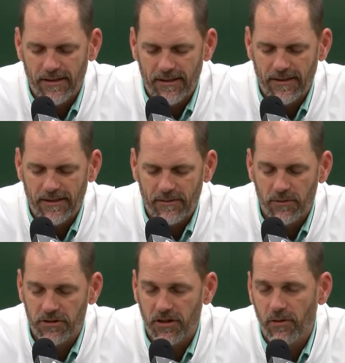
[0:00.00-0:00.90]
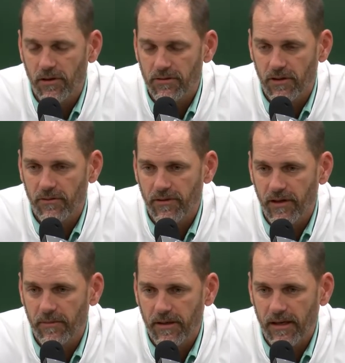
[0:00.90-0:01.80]
Uh, we'll show those on
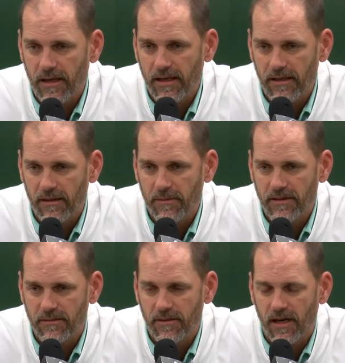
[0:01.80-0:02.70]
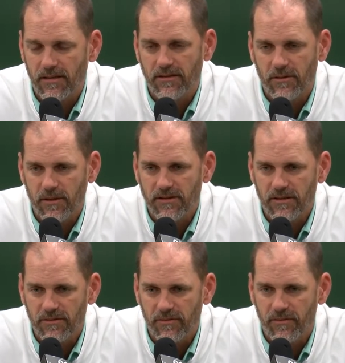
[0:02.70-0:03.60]
film today, and there'll be some
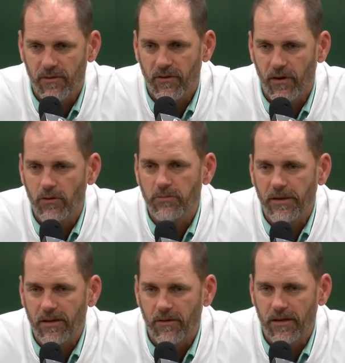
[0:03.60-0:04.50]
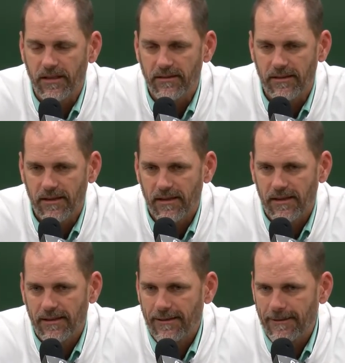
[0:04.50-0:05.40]
consequences for those penalties.
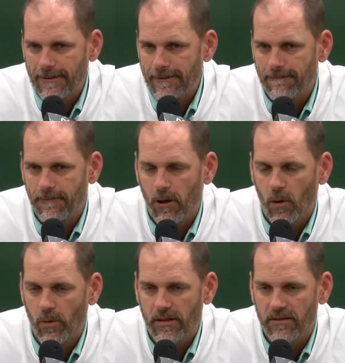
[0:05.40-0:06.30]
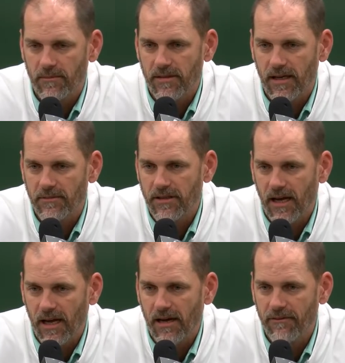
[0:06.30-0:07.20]
Uh, the holding sometimes you
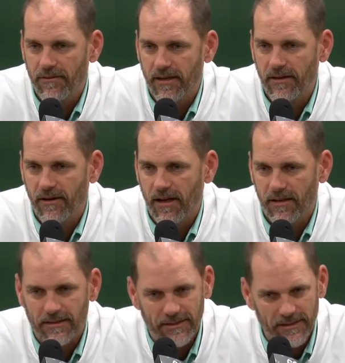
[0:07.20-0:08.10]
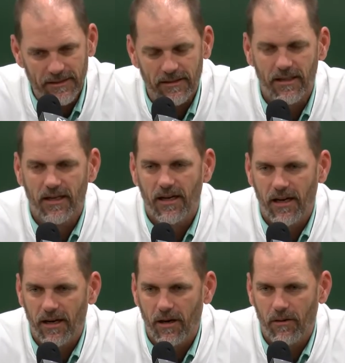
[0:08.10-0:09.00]
have, and you're like, uh,
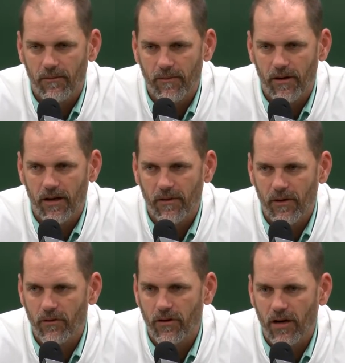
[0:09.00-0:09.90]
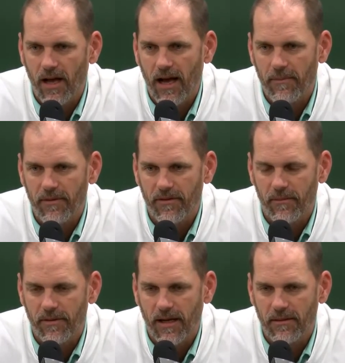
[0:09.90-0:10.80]
you know, uh, those are going to happen
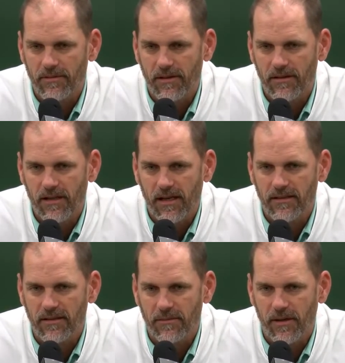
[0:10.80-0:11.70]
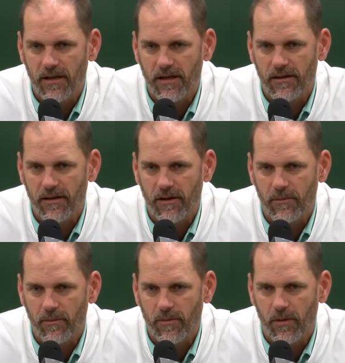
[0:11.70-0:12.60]
sometimes. The good thing is that we didn't, you
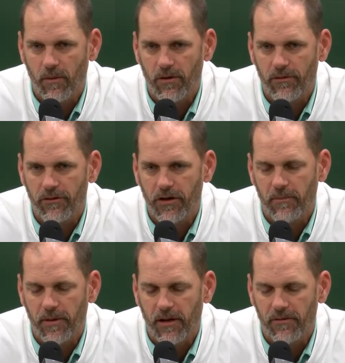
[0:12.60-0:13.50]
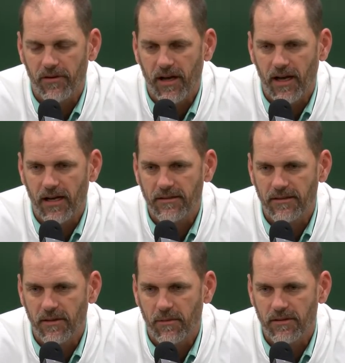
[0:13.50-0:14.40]
know, there weren't jumping off
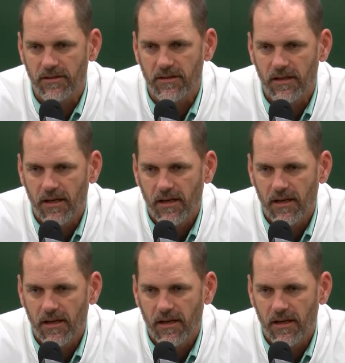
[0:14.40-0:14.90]
sides. There wasn't,